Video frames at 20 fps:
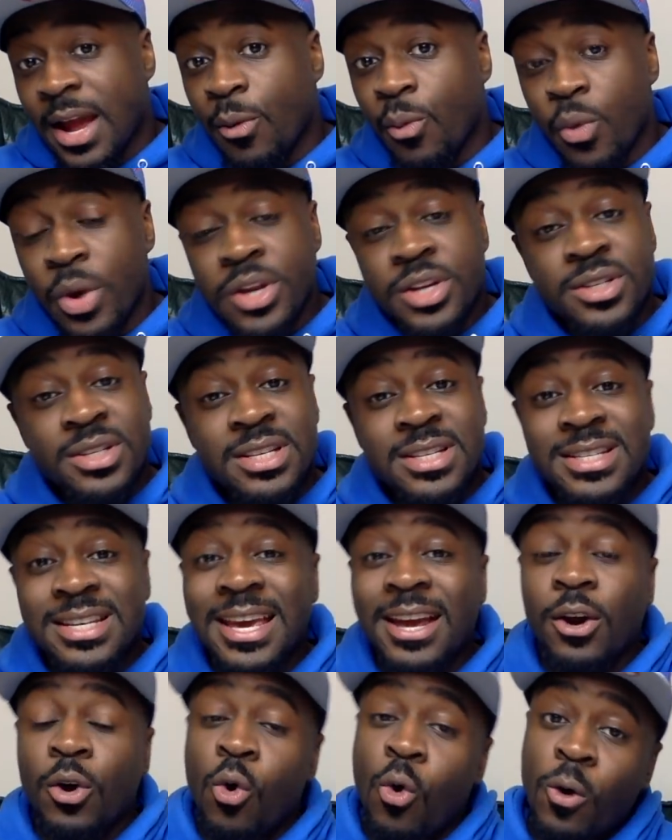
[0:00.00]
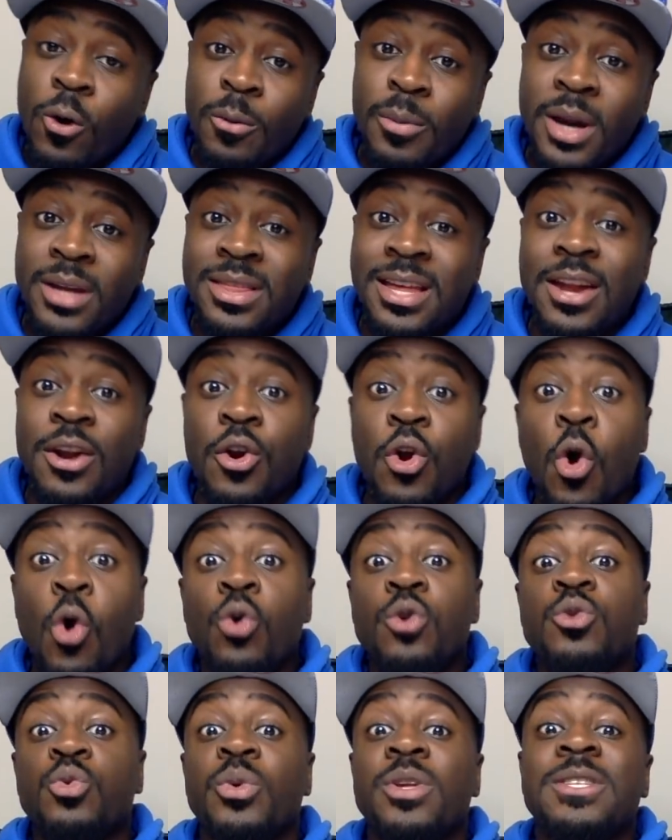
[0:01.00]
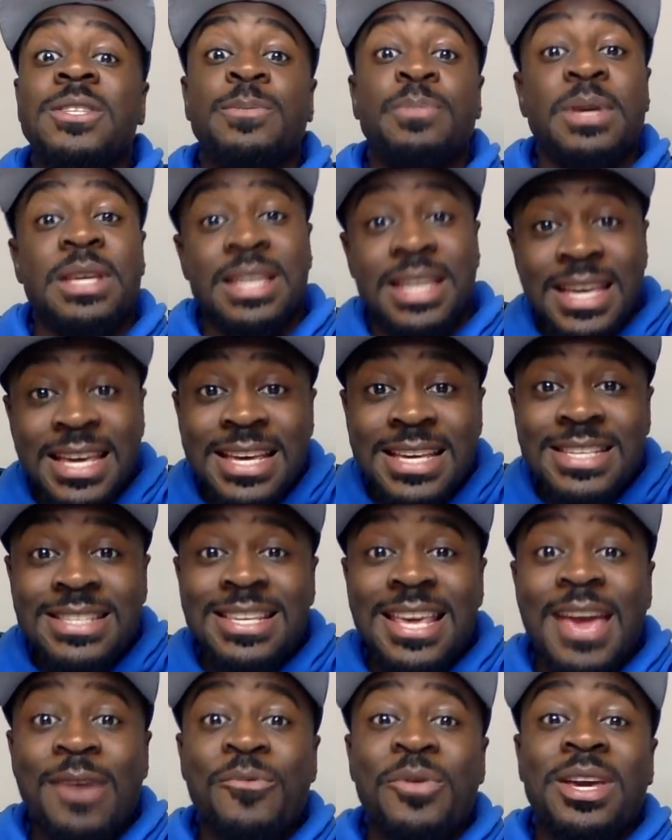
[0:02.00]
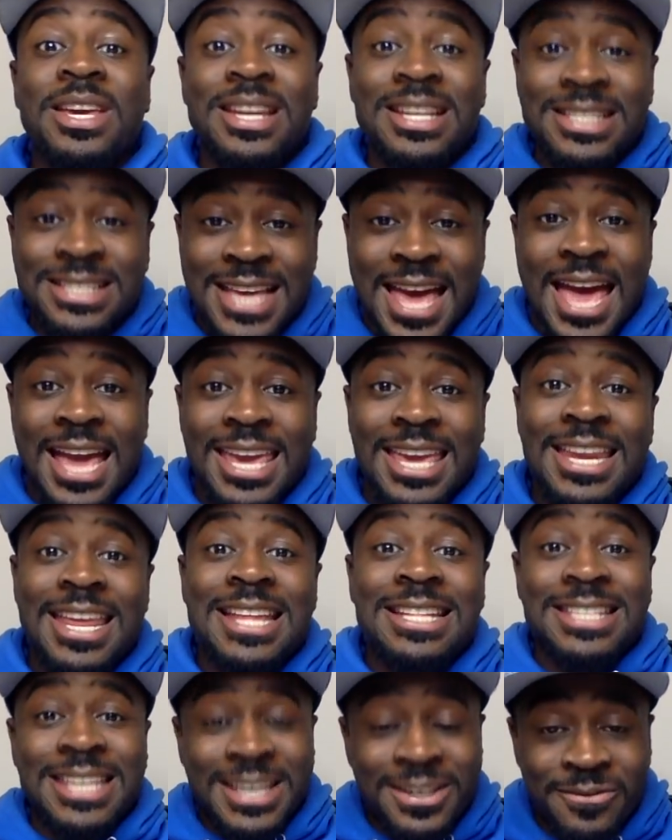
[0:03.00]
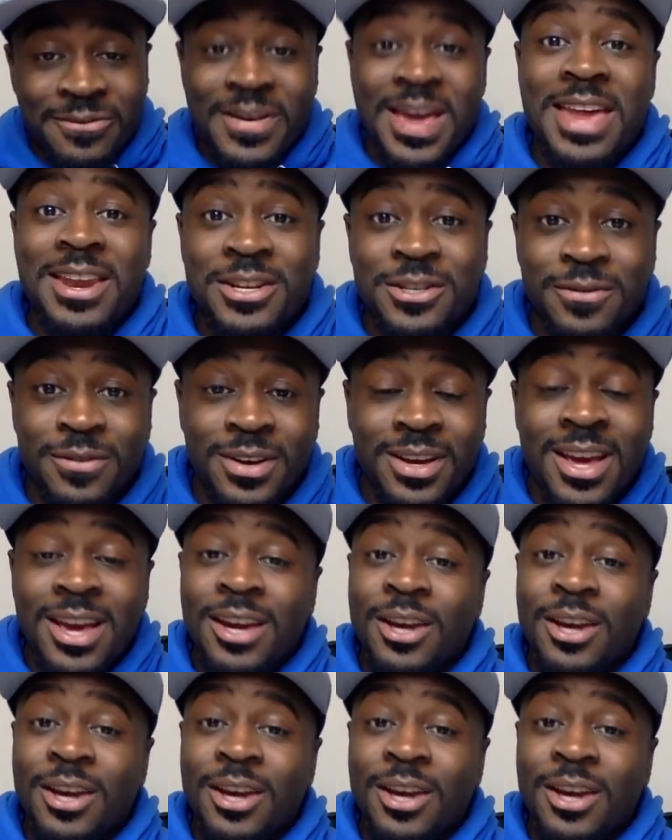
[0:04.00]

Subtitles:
We just need to get a quarterback that knows what speed is, and we can attack it and take advantage of it.